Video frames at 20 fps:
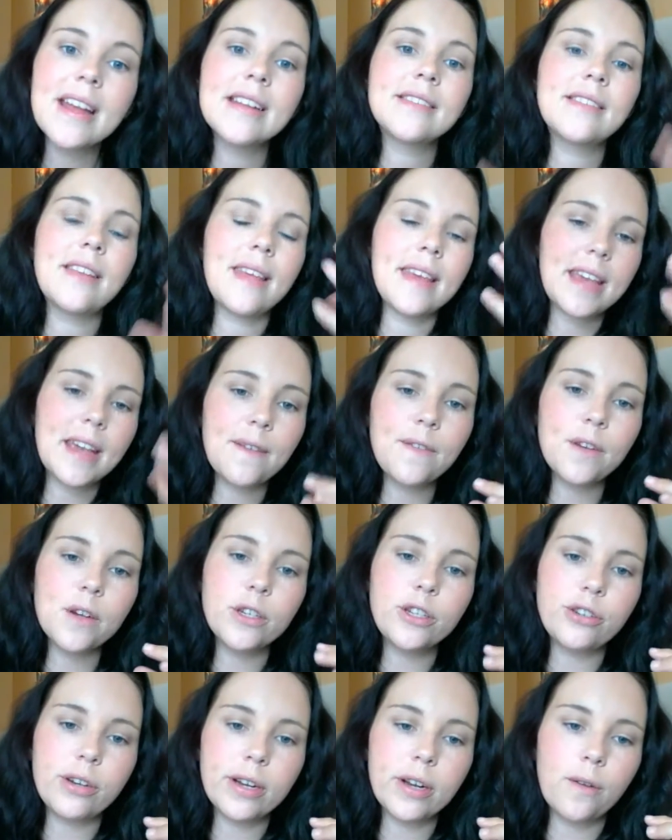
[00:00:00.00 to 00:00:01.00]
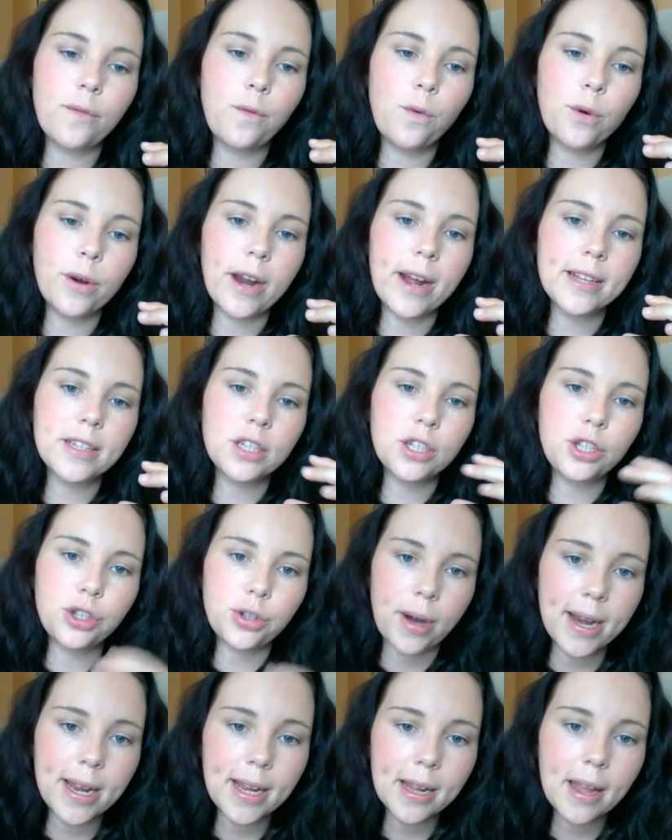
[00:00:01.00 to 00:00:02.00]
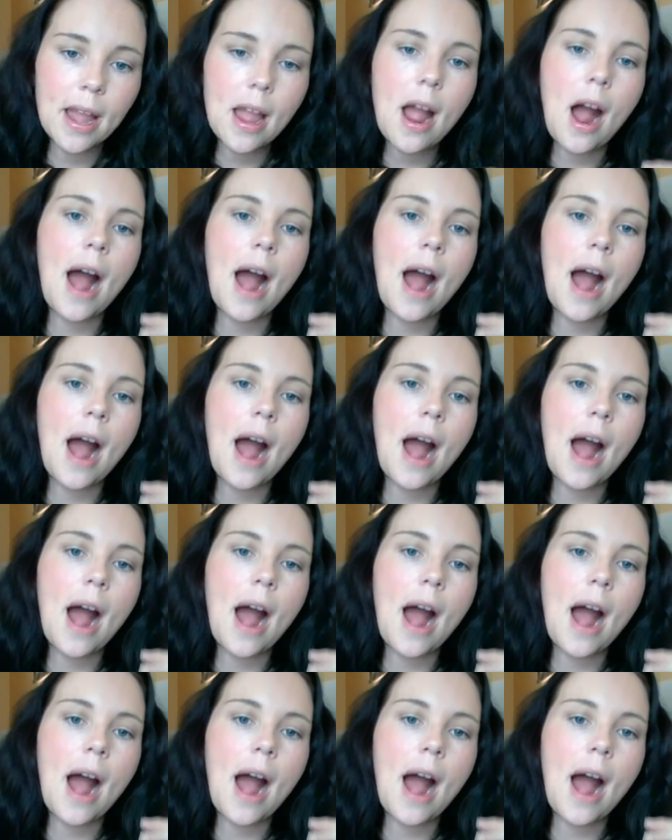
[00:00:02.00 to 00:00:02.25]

so they give you a drink of water to drink.